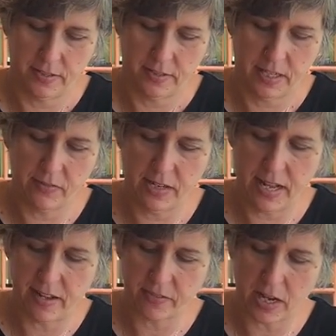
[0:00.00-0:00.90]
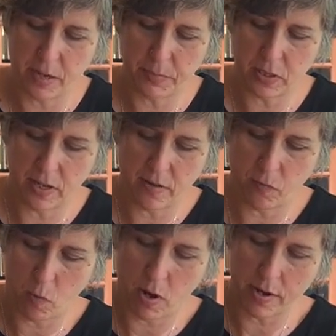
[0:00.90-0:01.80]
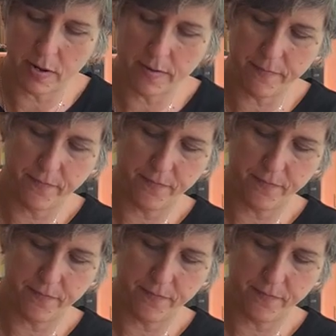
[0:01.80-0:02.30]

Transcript: Seven and a half cups of water.